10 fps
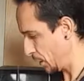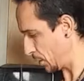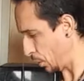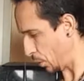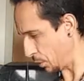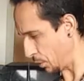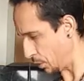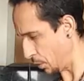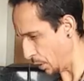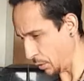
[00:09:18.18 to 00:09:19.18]
So you
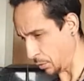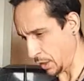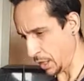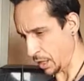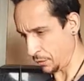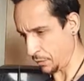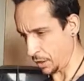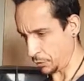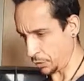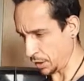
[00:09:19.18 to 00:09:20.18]
know, I want to have
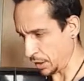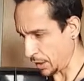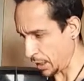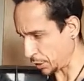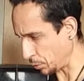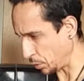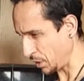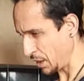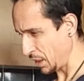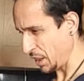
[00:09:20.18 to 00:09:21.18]
everything natural.
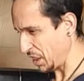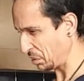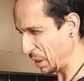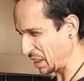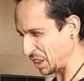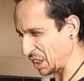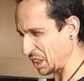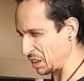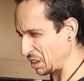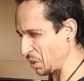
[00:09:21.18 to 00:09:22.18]
It's
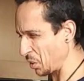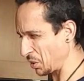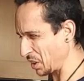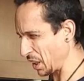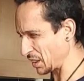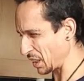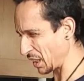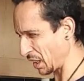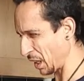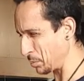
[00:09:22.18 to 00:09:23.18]
basically the only thing that
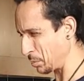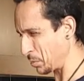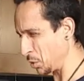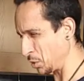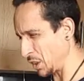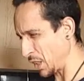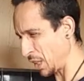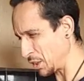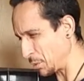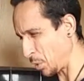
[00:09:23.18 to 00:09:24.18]
I'm using that
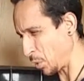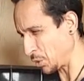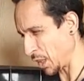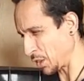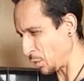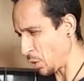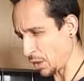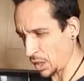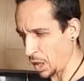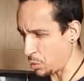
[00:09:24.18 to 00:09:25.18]
is processed. Raw
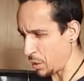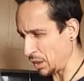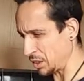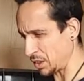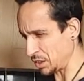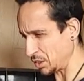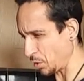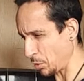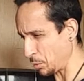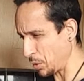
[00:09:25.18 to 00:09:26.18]
cacao, well, this is
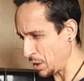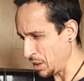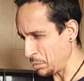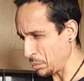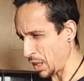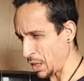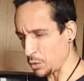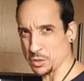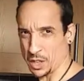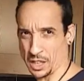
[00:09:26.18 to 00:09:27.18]
normal, but I
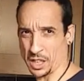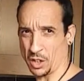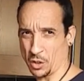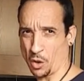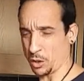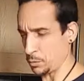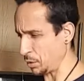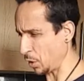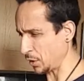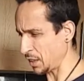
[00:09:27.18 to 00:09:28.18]
don't take it a lot
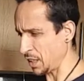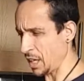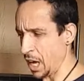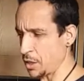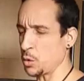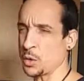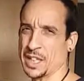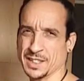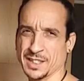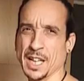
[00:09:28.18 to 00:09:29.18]
because I
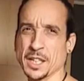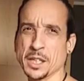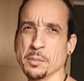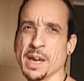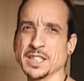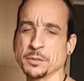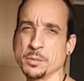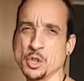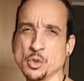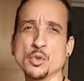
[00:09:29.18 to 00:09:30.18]
noticed that it makes me
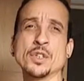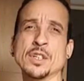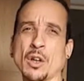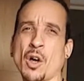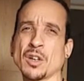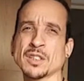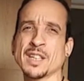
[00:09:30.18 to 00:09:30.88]
urine a lot,